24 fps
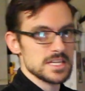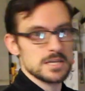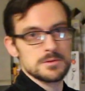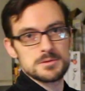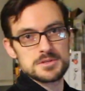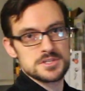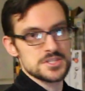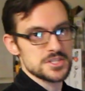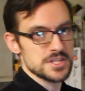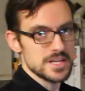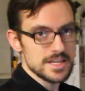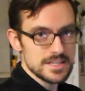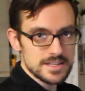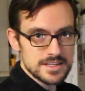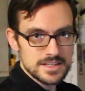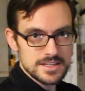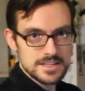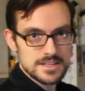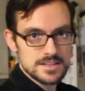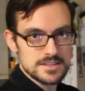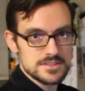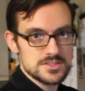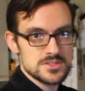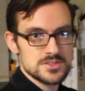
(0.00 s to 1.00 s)
like with
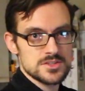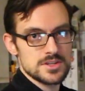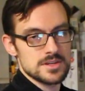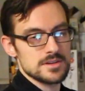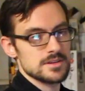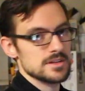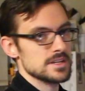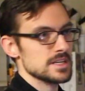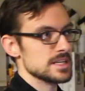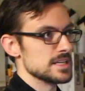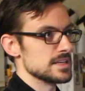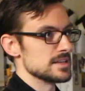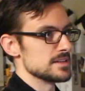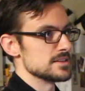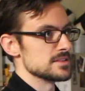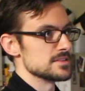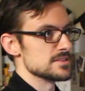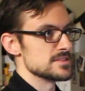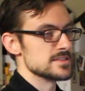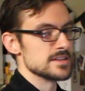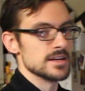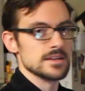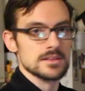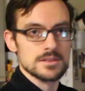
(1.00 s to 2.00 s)
shaking, stirring
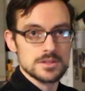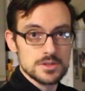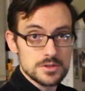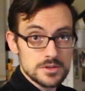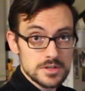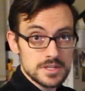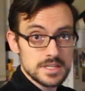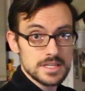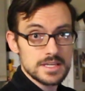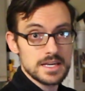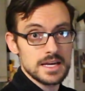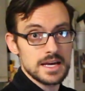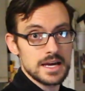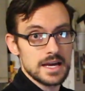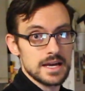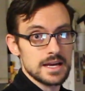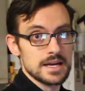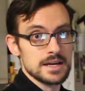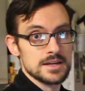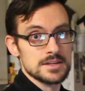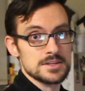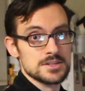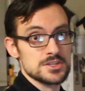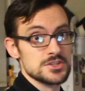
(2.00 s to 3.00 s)
is diluting
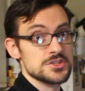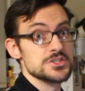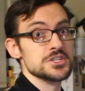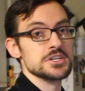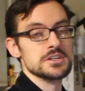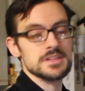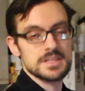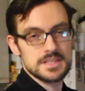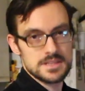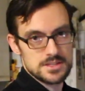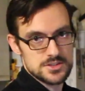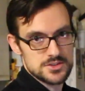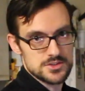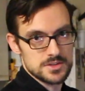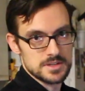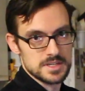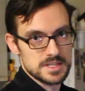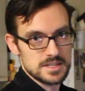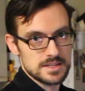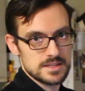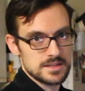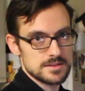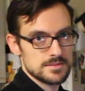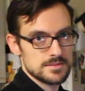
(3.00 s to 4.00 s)
and chilling the drink.